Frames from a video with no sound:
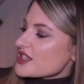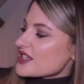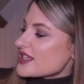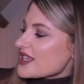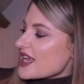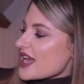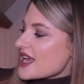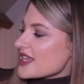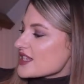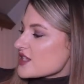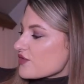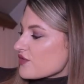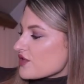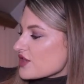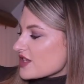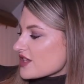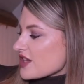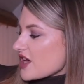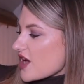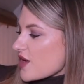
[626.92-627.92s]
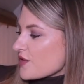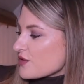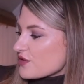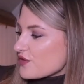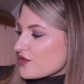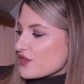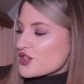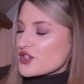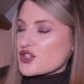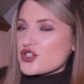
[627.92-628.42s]
says reserved
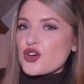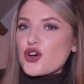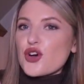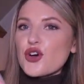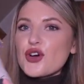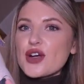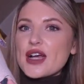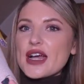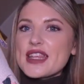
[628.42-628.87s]
for the dog,